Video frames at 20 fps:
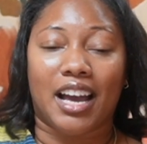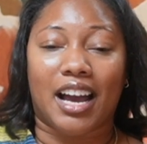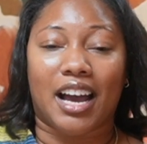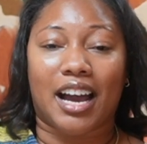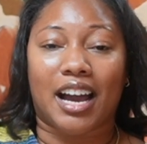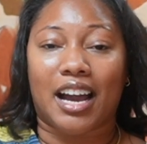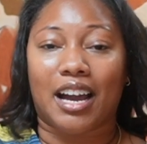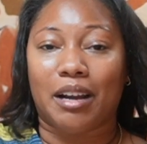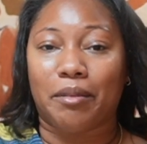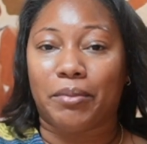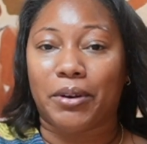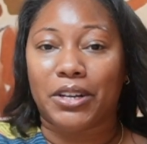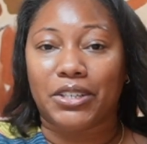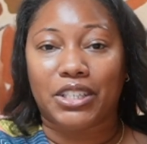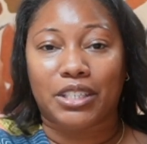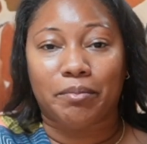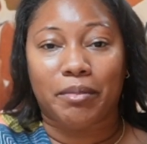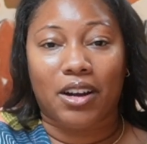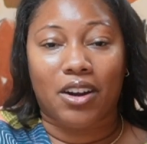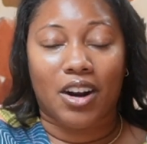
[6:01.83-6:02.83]
I
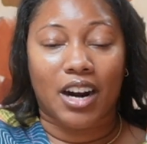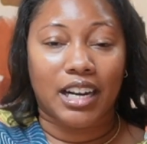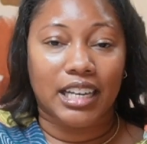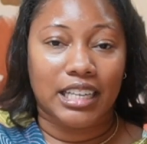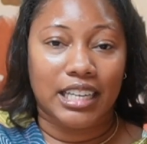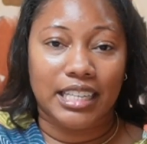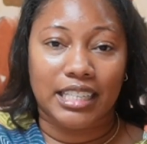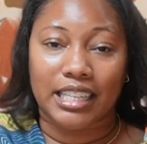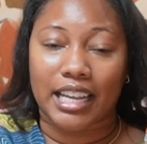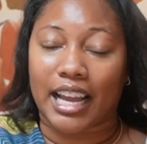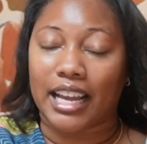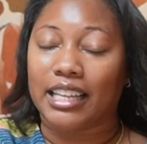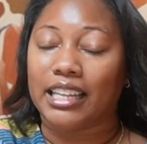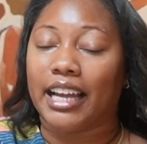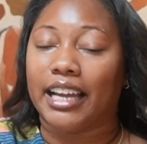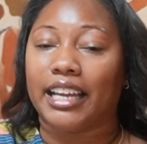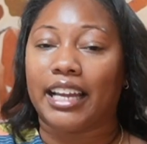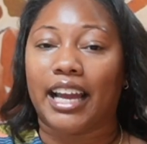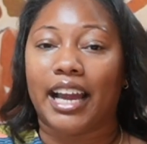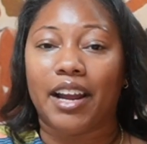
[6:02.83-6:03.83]
purchased my argon tank,
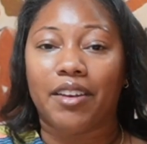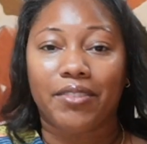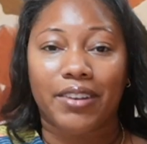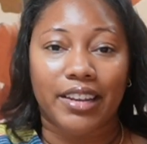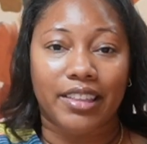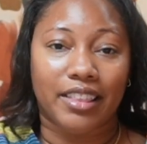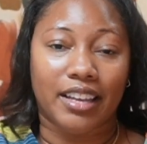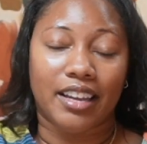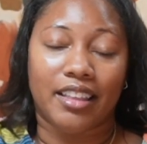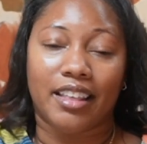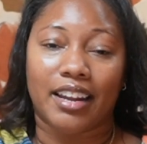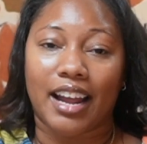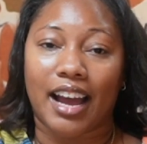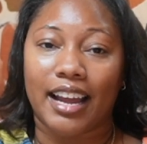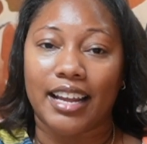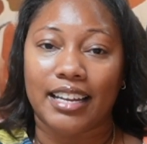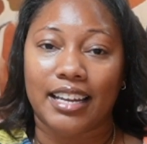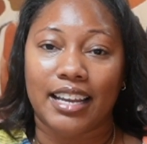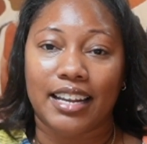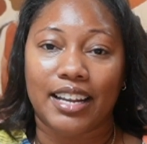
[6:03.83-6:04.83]
like everything that
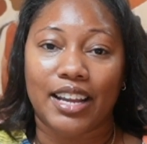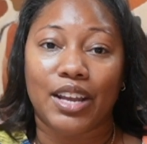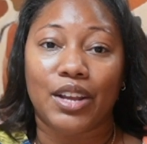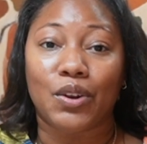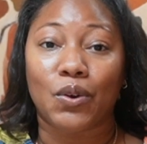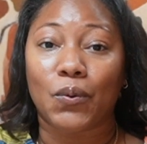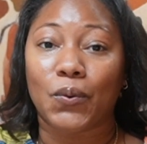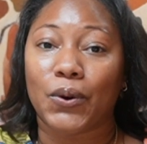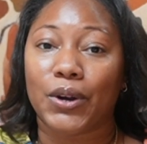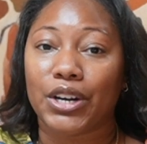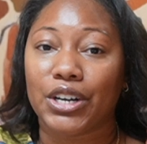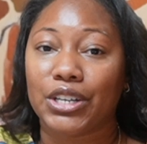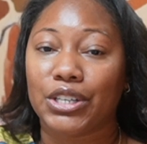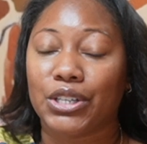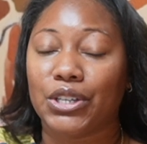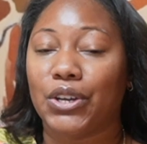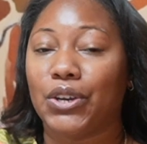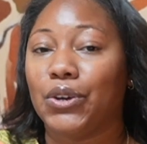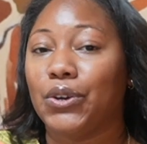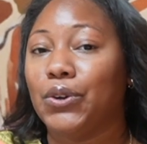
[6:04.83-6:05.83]
I needed in order
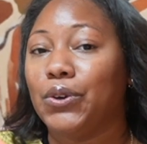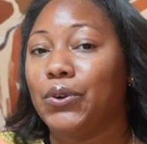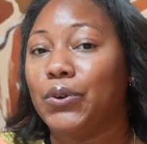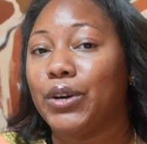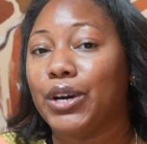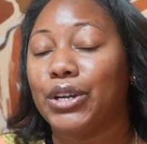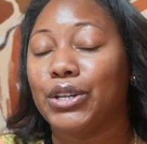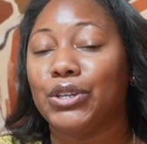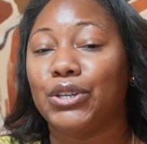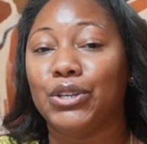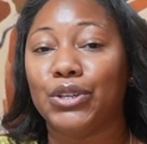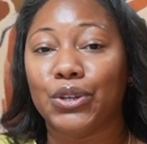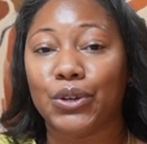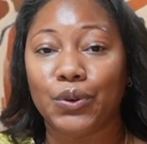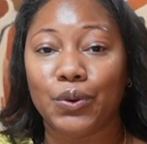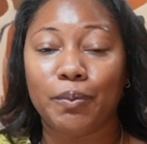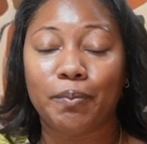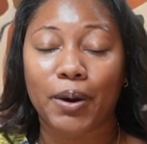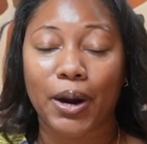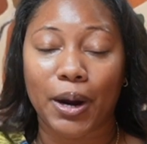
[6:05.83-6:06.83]
to
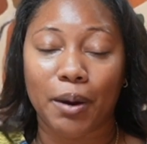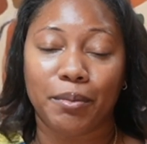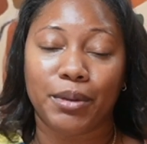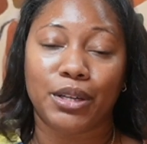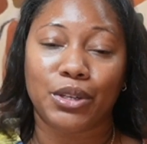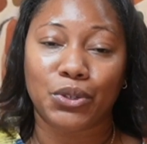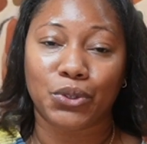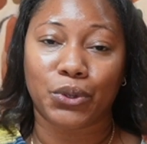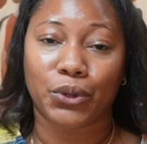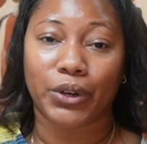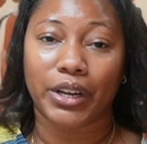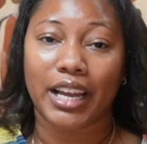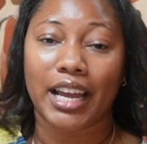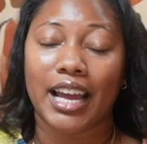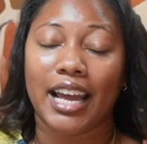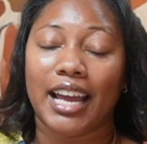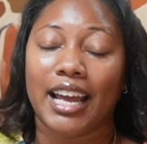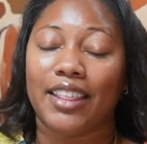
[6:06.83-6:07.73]
do permanent jewelry.